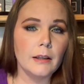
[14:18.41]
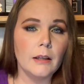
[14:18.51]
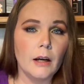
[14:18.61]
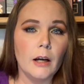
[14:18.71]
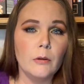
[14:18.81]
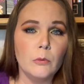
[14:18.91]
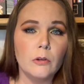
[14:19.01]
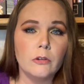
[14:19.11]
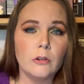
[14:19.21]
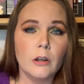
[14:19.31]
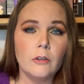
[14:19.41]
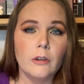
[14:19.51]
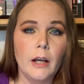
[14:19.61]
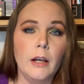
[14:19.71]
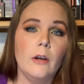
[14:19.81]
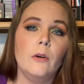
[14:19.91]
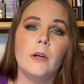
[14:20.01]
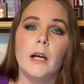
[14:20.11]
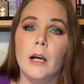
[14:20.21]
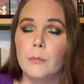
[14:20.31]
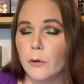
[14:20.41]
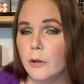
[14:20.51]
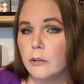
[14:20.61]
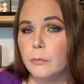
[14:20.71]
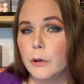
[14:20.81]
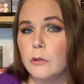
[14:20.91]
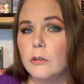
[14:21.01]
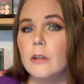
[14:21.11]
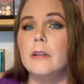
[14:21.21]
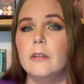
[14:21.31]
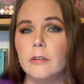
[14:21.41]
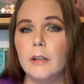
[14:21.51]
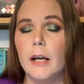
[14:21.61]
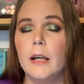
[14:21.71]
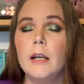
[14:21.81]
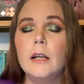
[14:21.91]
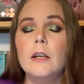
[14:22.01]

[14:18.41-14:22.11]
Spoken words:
then I will start saying, okay, I'm going to post on this day.